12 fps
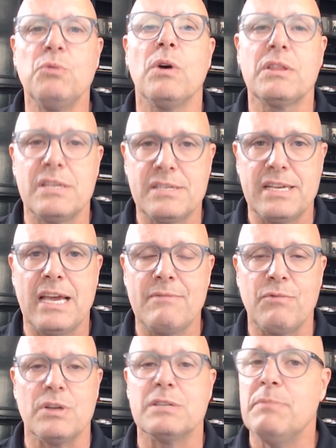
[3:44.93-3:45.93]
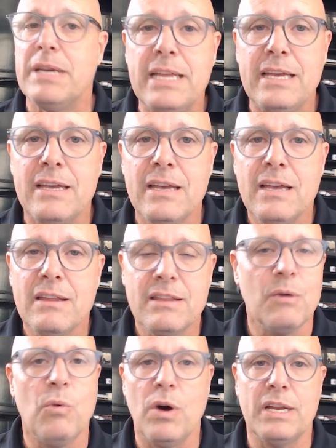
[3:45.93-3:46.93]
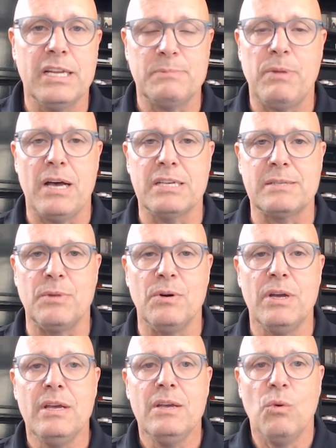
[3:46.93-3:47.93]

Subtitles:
You want the same for as many that want it as possible.